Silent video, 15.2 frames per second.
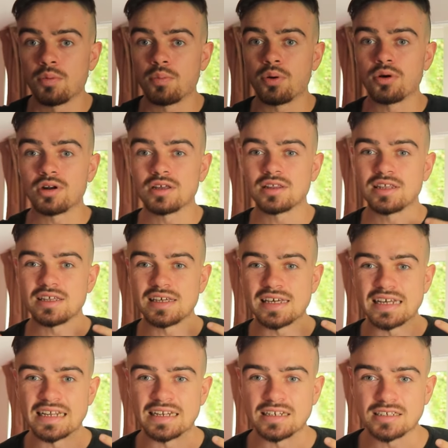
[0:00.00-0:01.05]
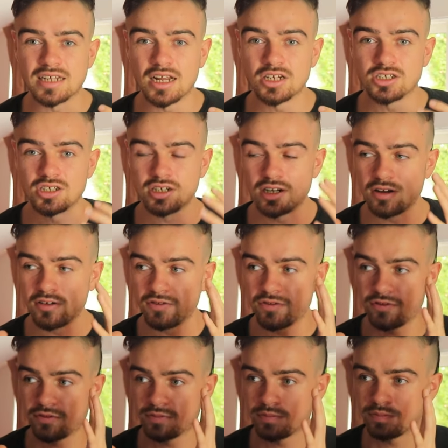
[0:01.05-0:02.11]
putting the intention
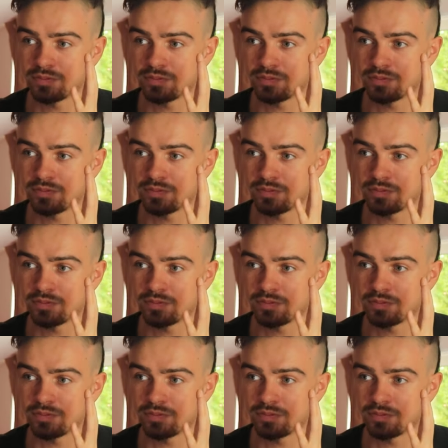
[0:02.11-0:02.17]
of